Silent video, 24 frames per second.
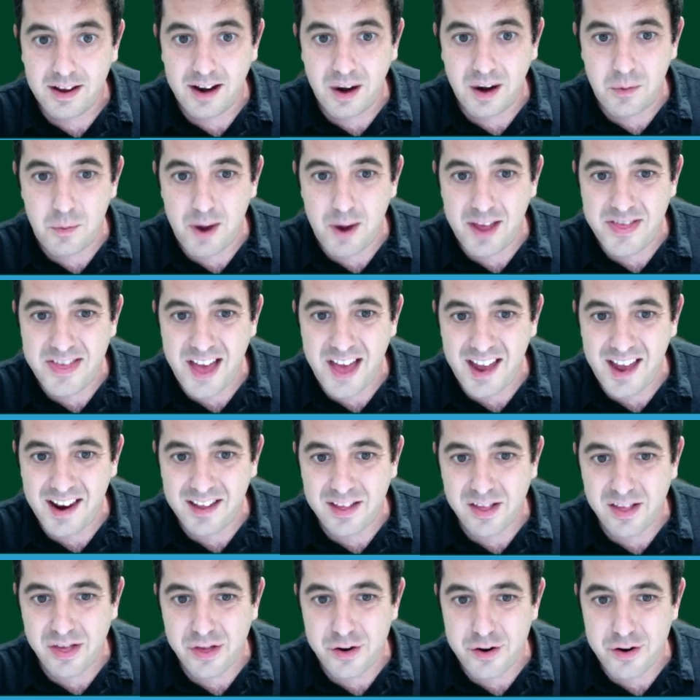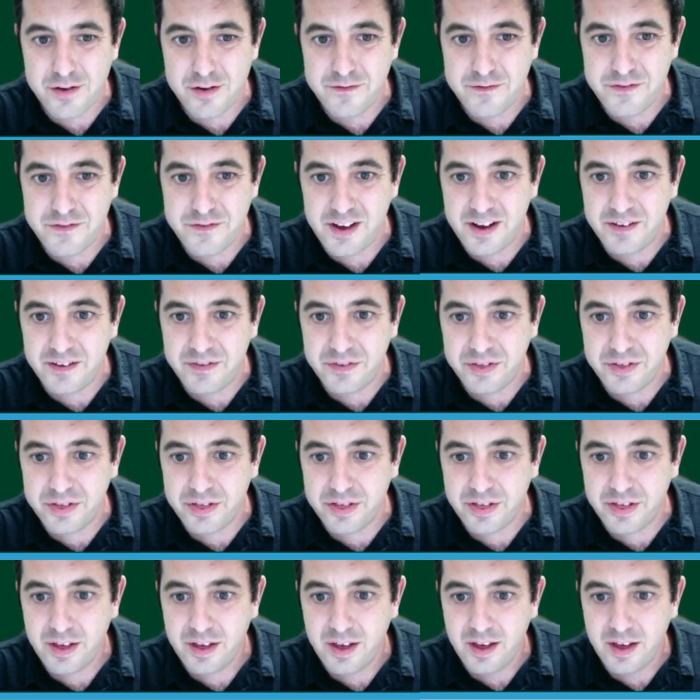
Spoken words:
I read that as 3rd and 5th,